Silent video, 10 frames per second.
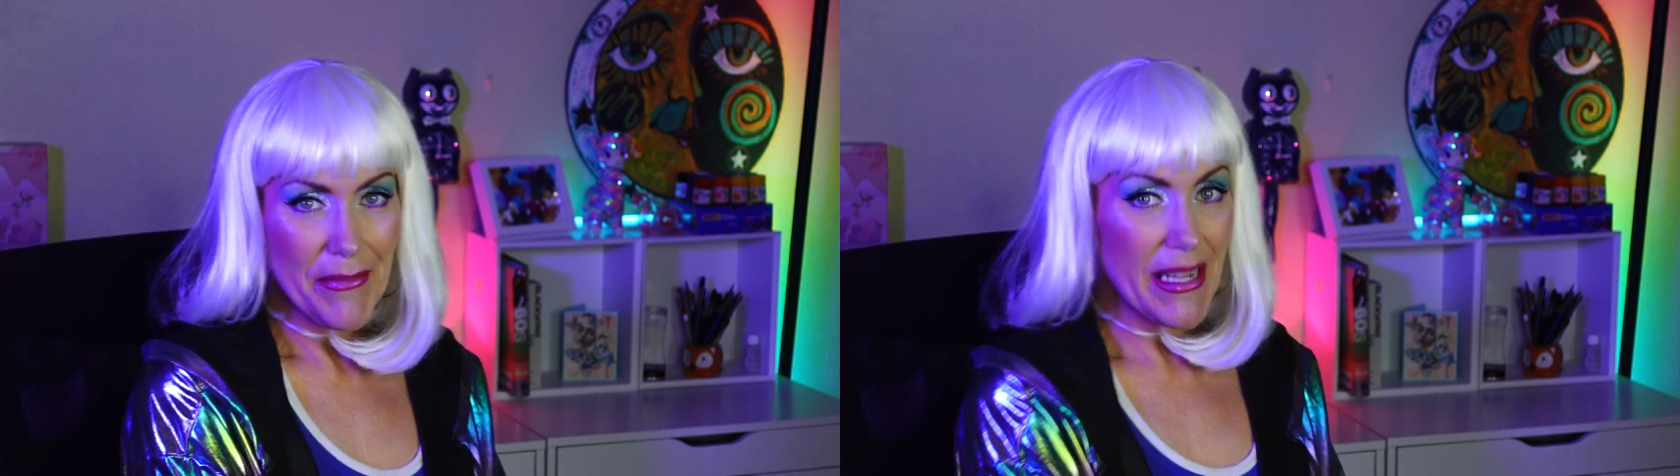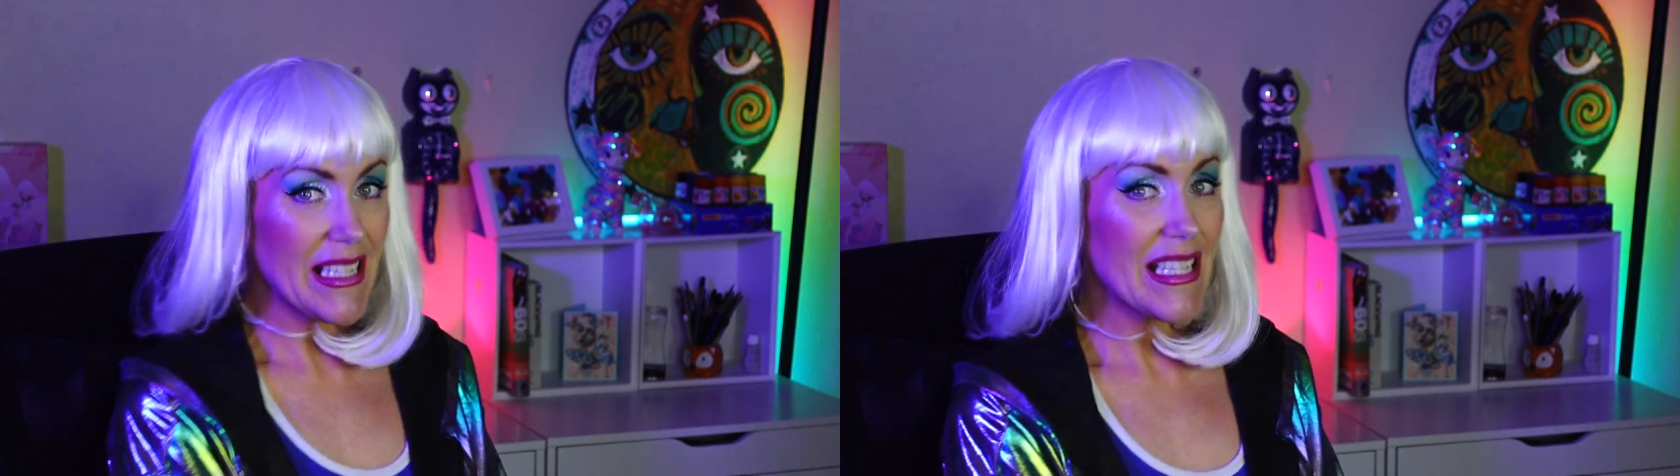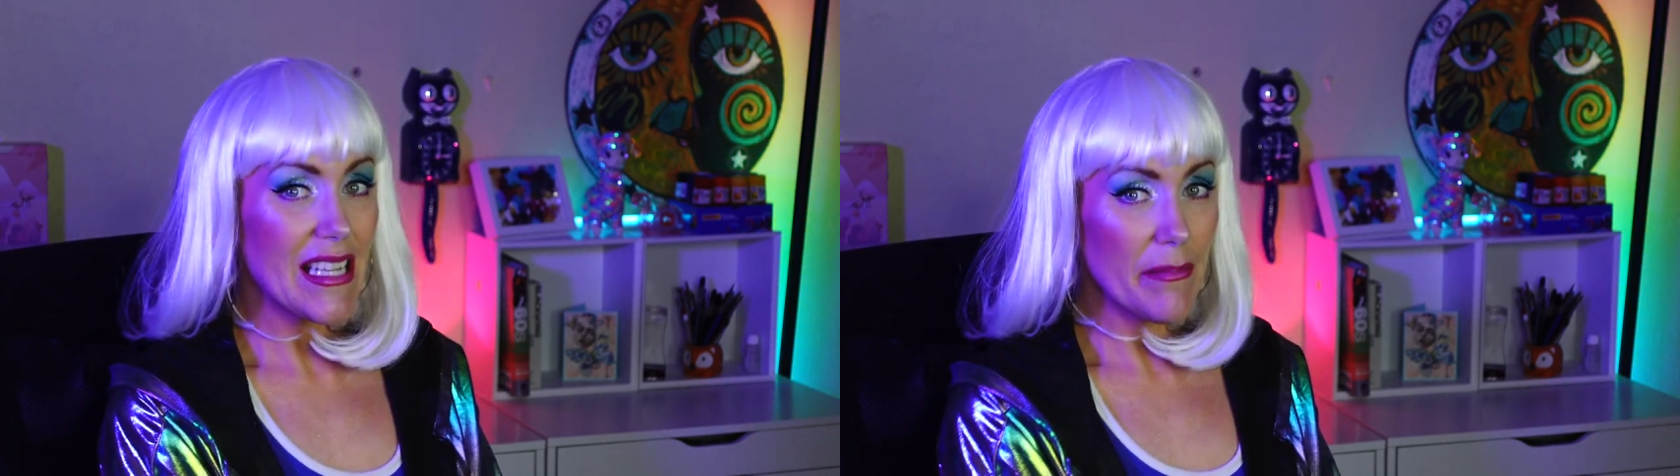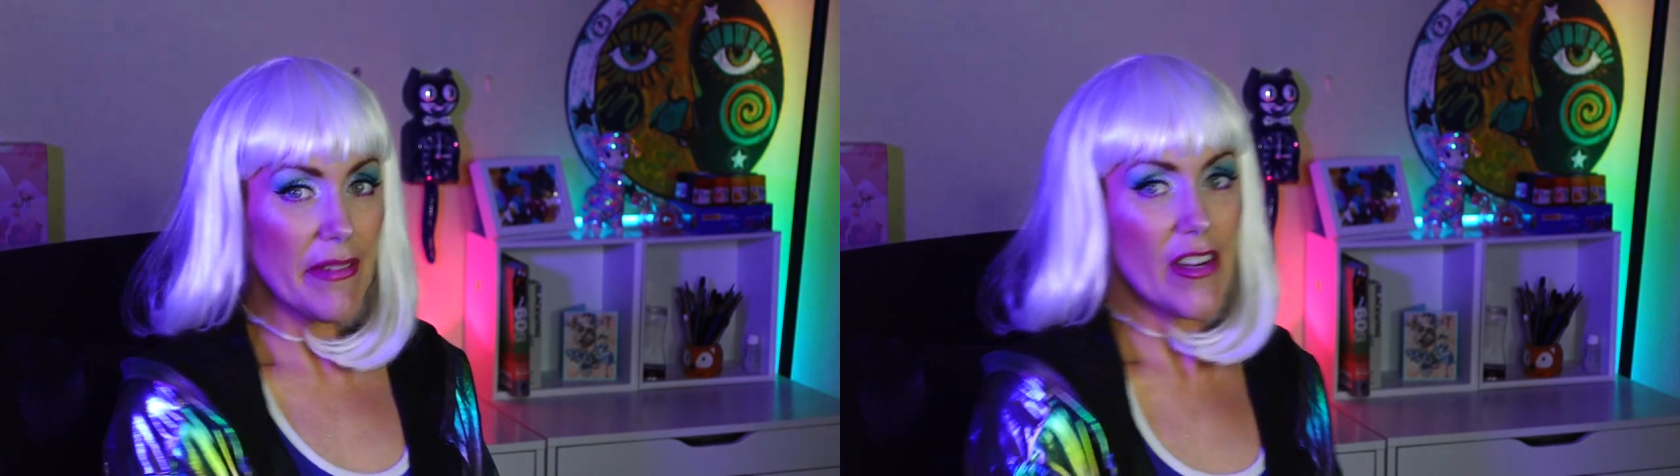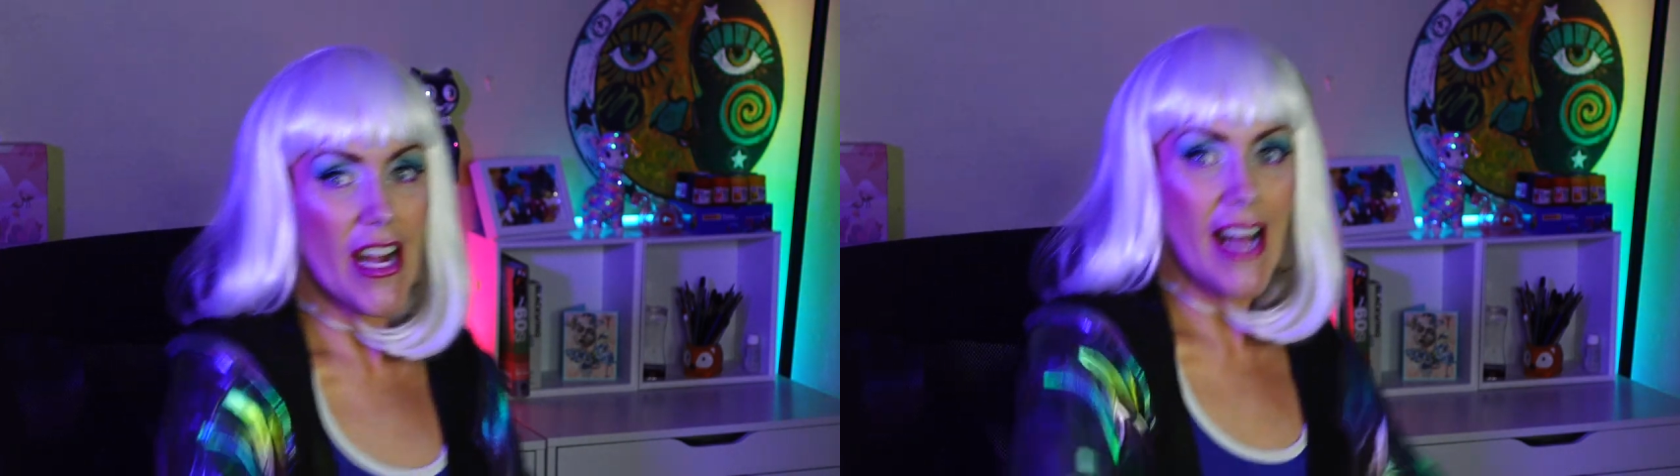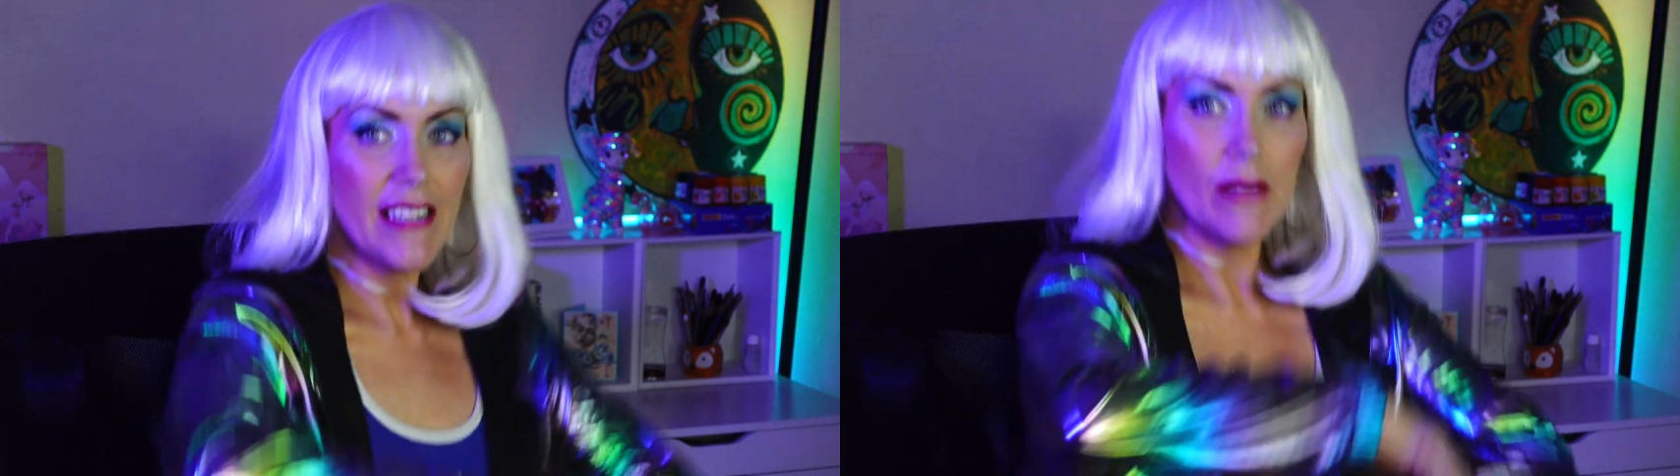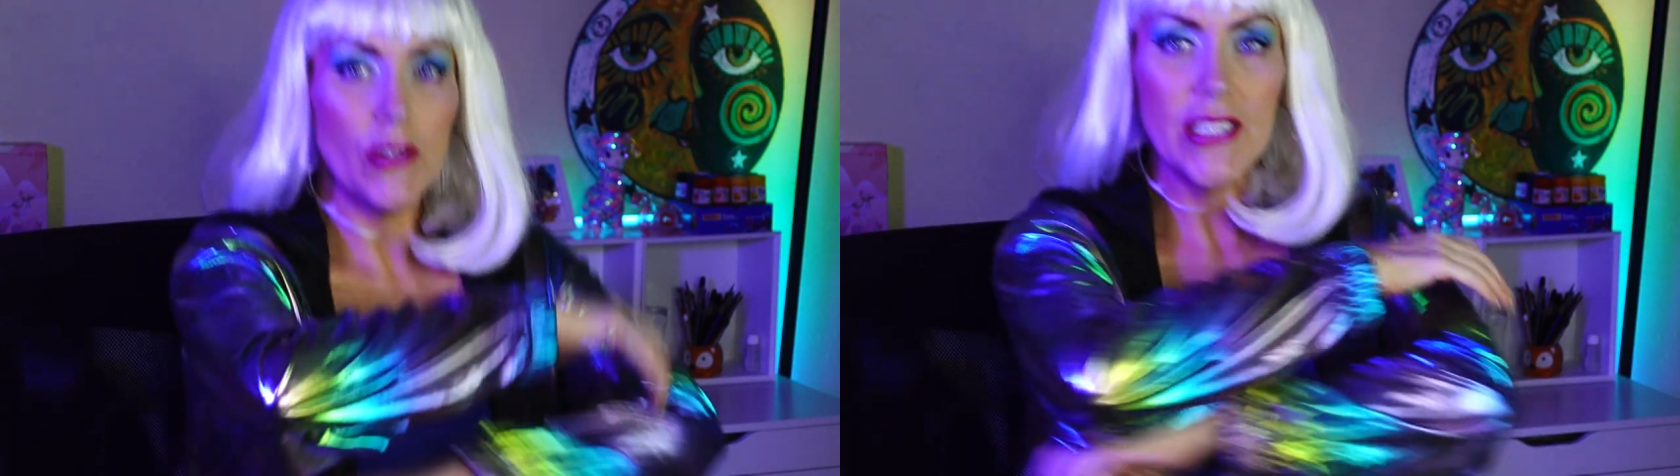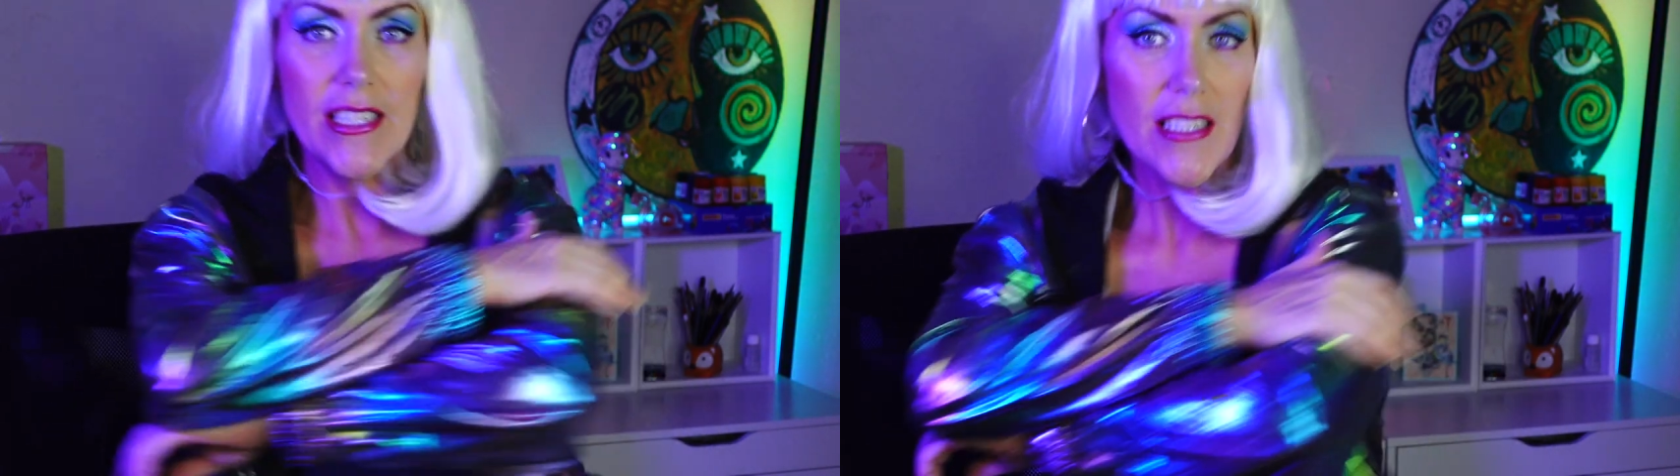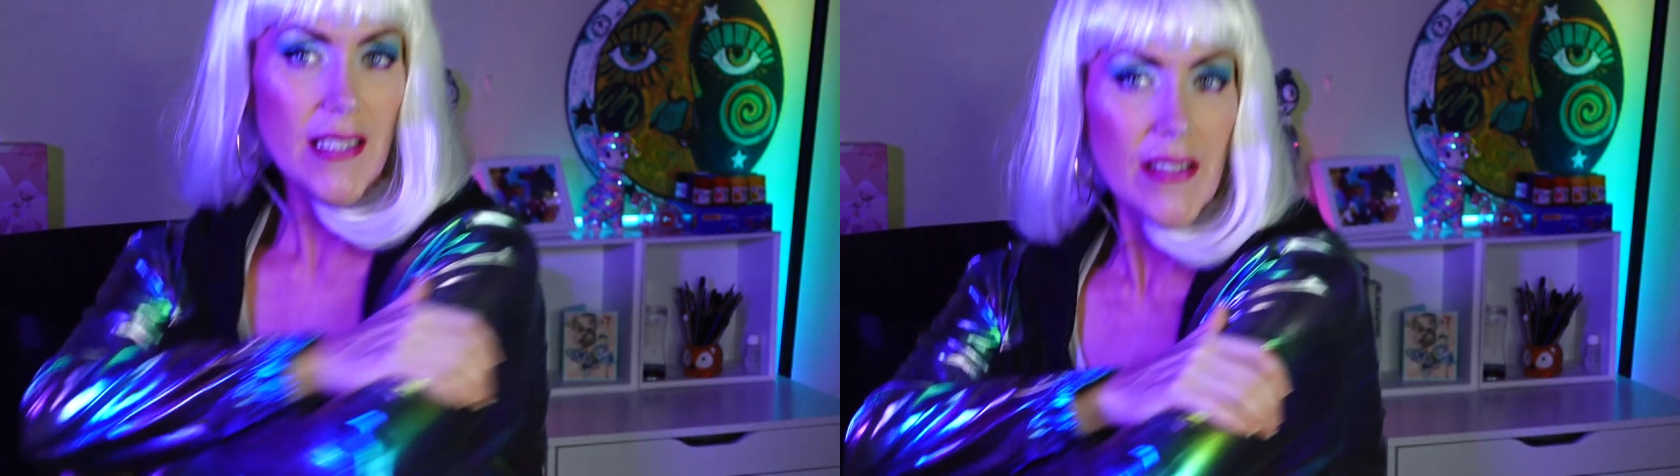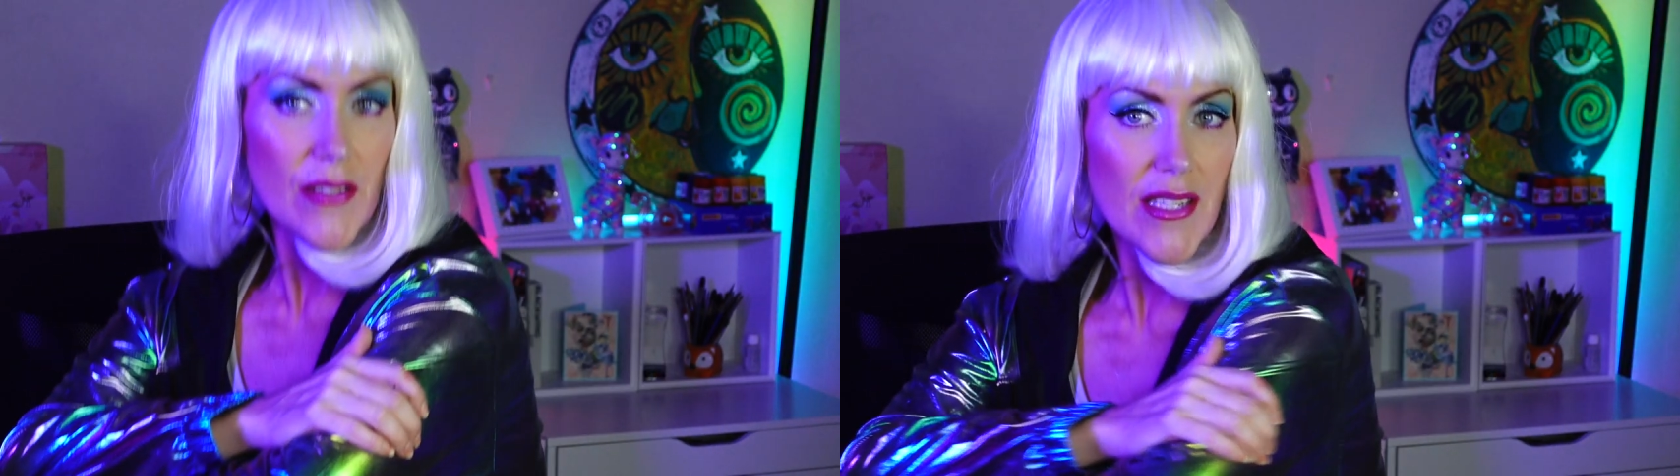because it's going to be very hot, and I wanted an
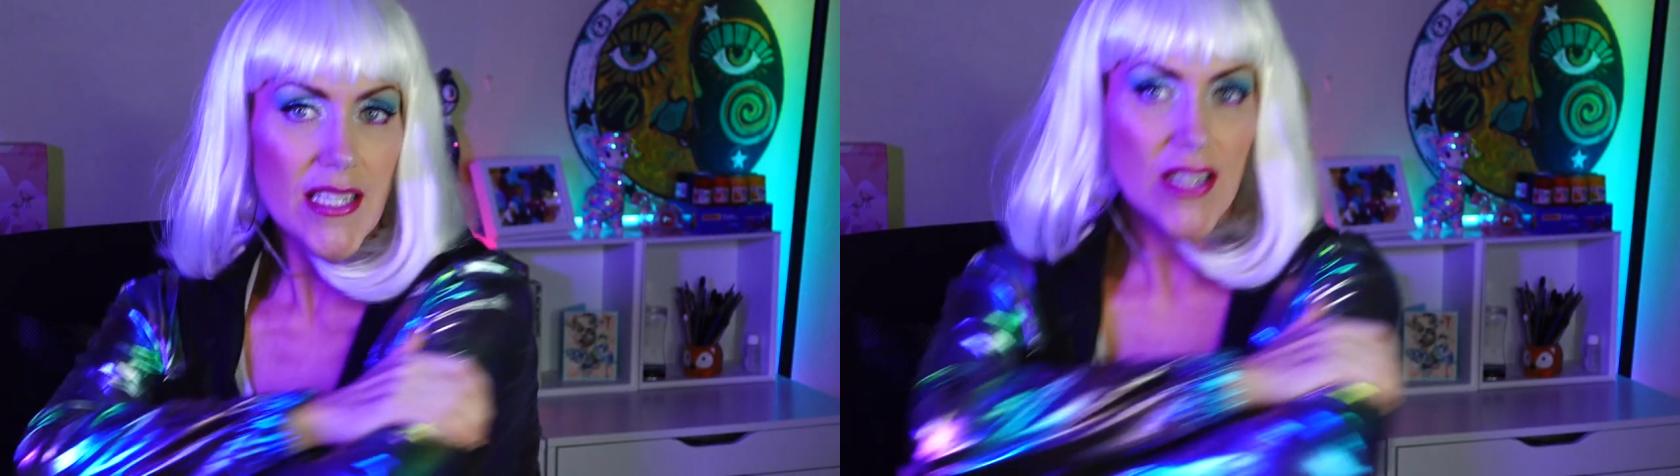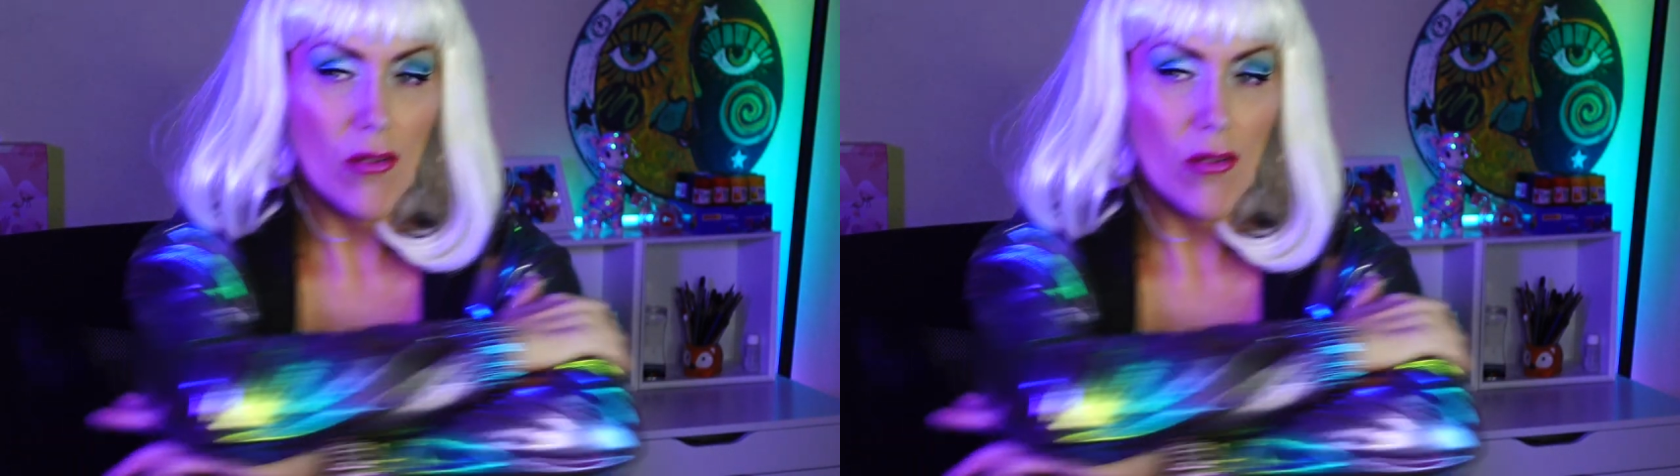excuse